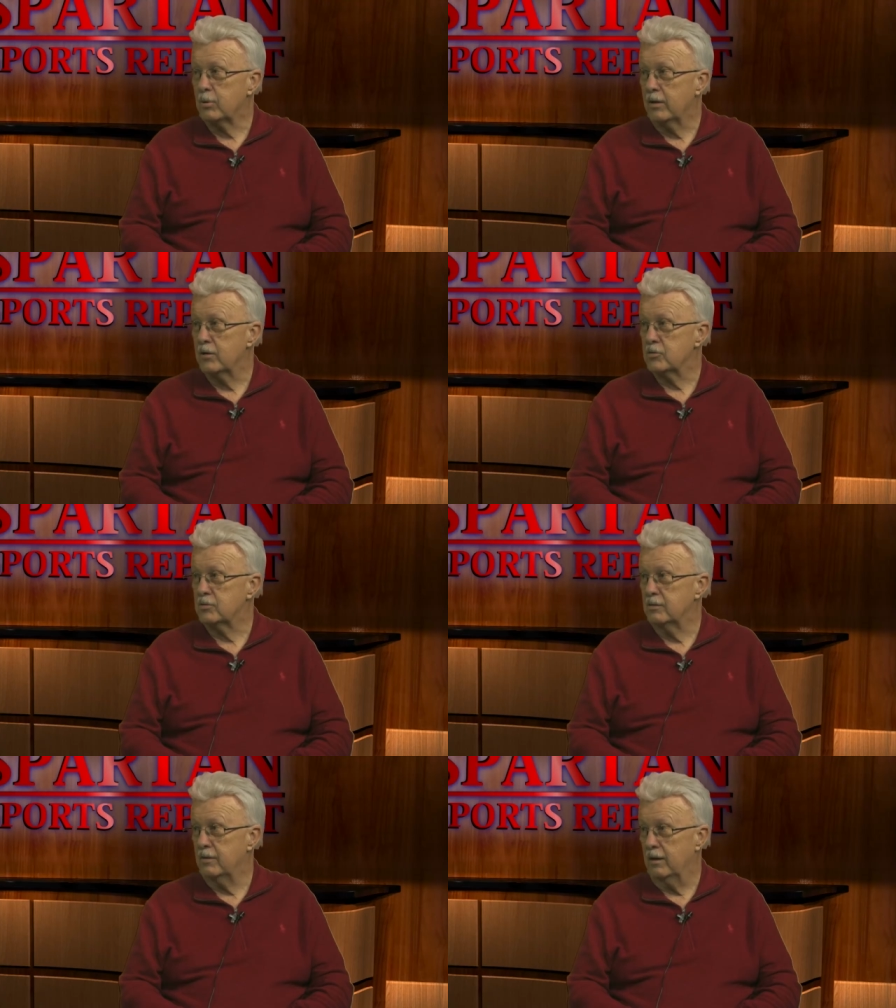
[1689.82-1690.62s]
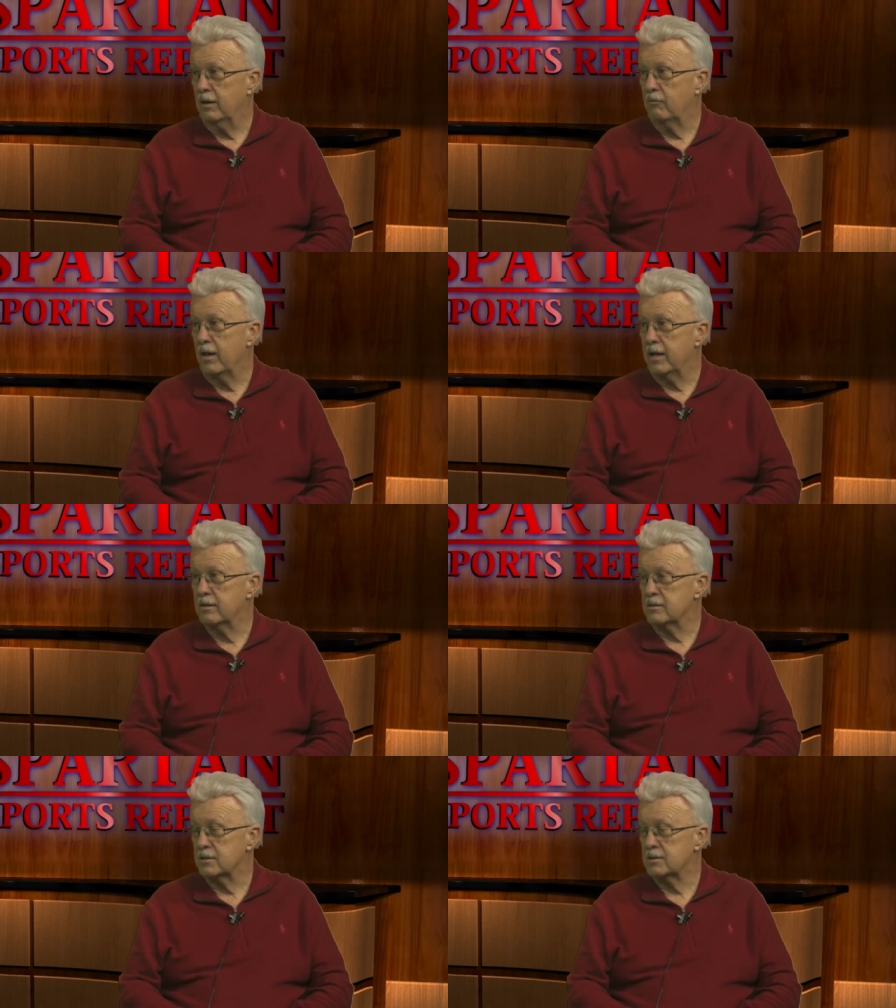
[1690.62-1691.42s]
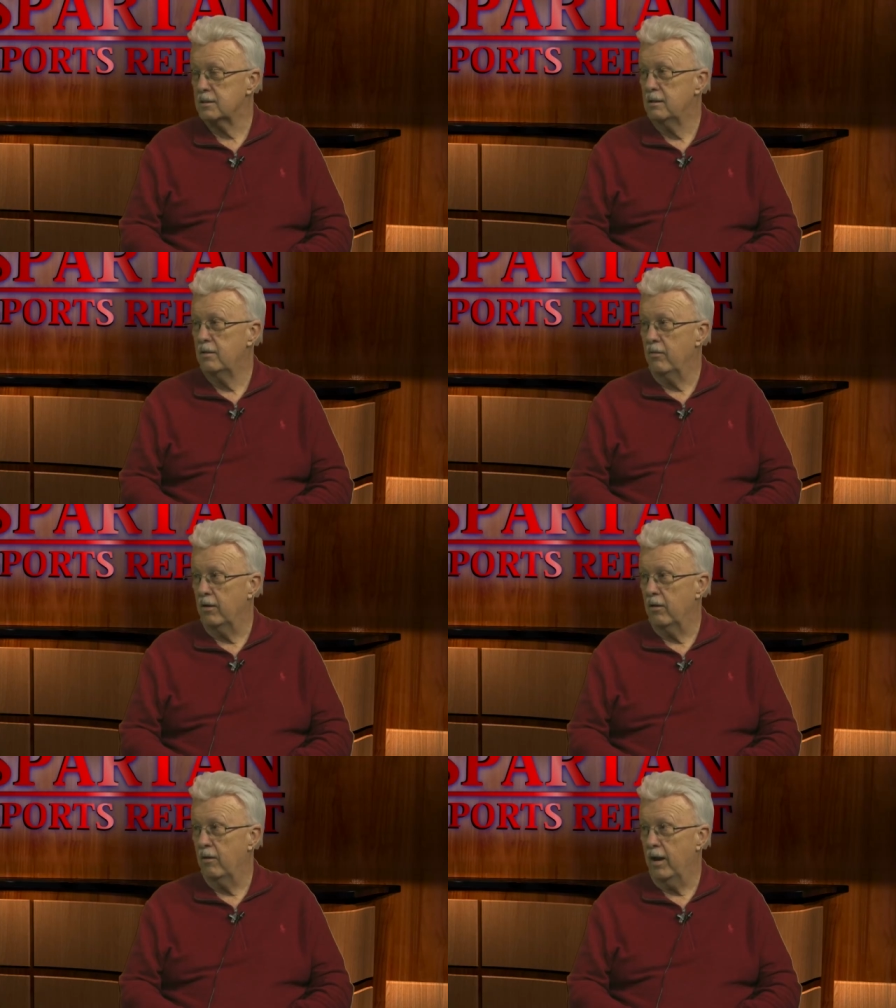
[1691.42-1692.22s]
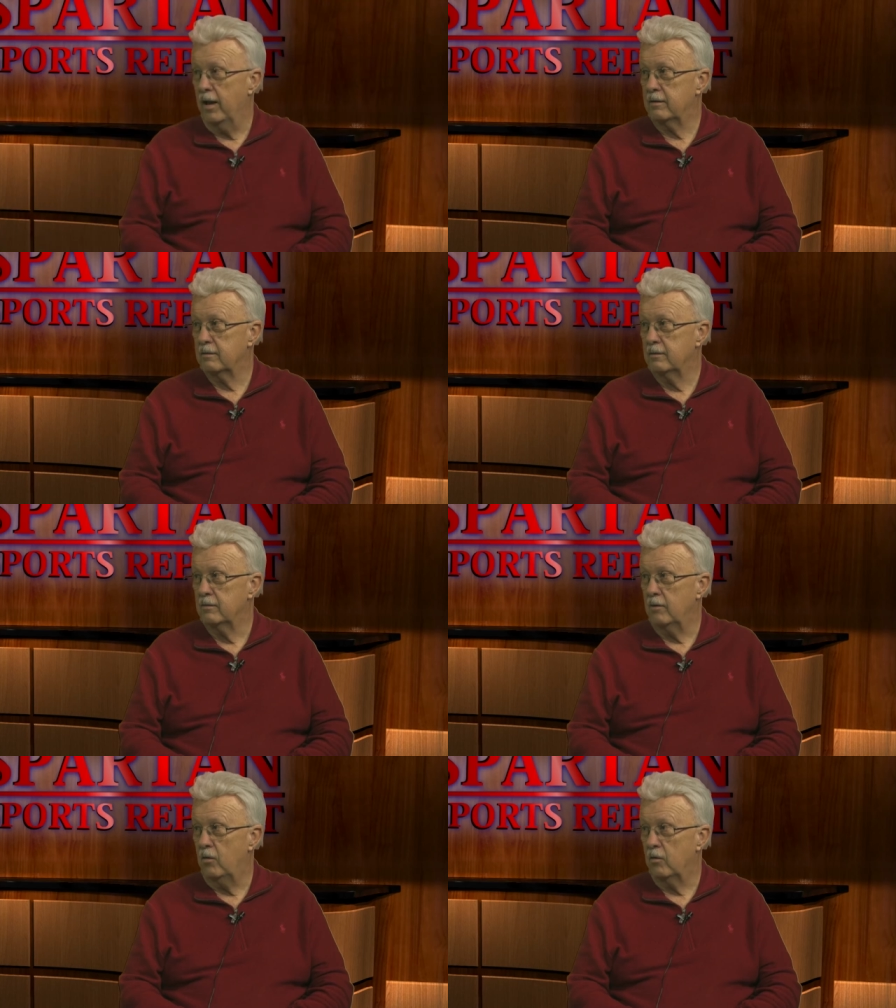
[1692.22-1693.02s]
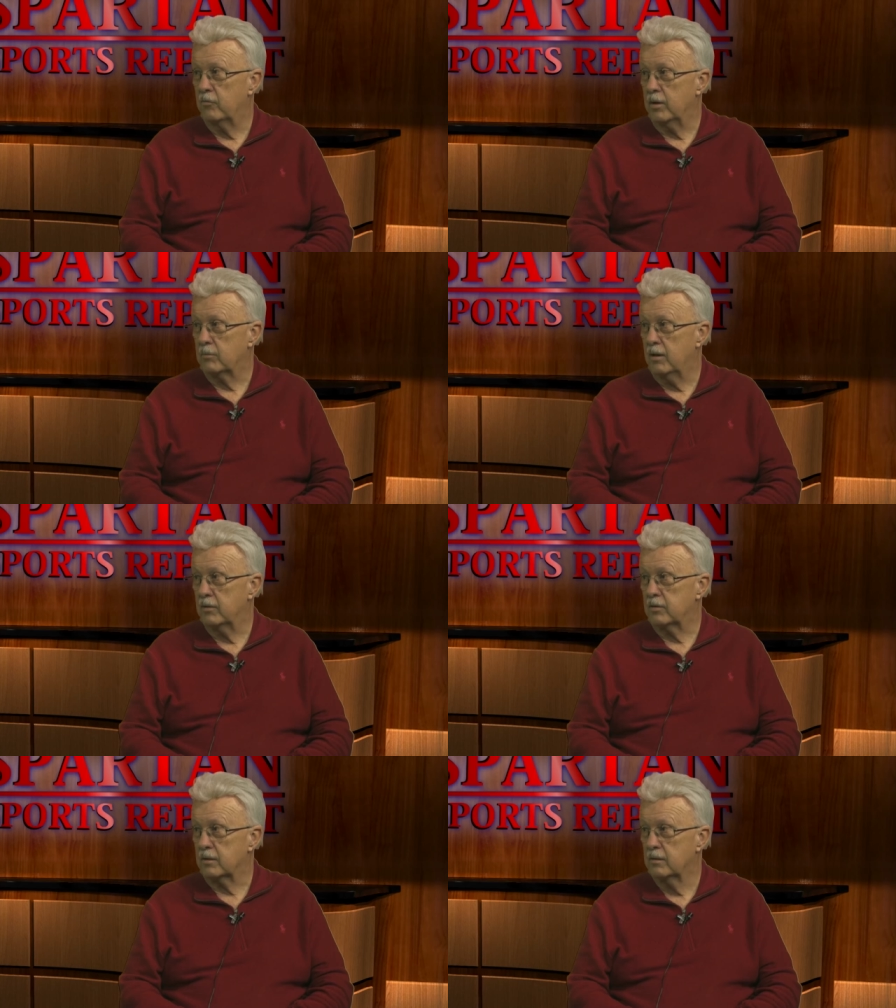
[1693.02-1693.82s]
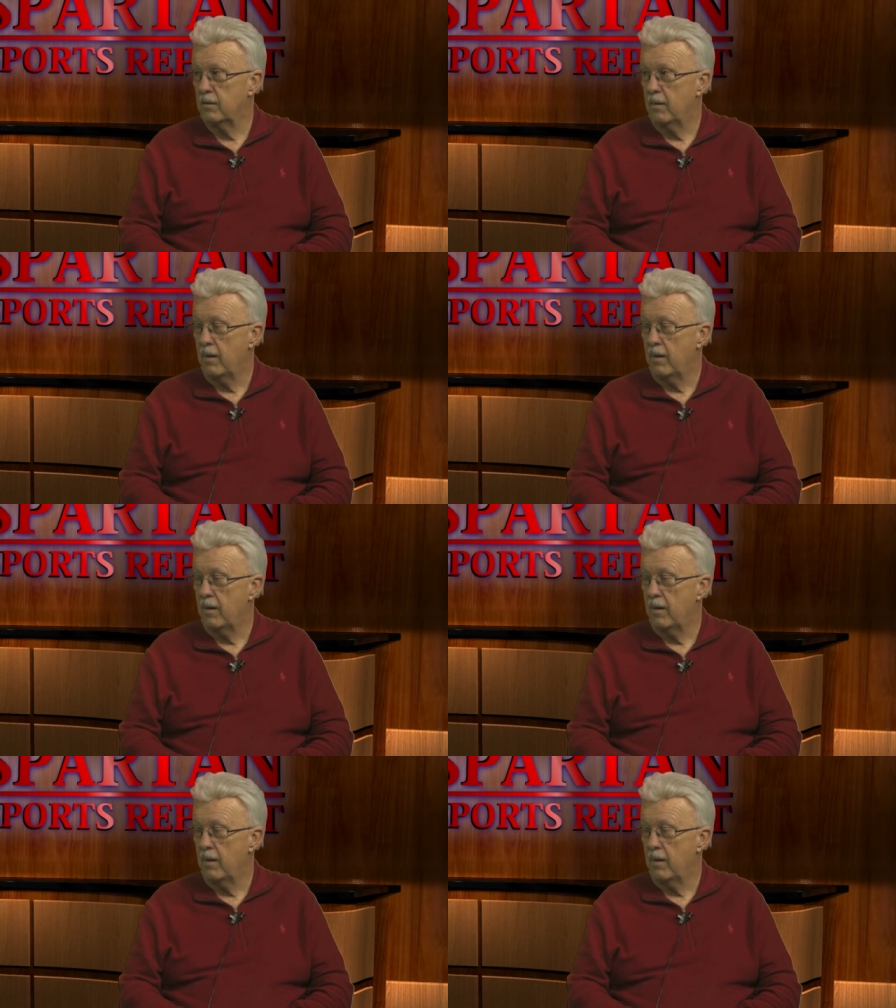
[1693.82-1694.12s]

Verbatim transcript: players that have landed us there at the Hall of Fame Classic. And, and what a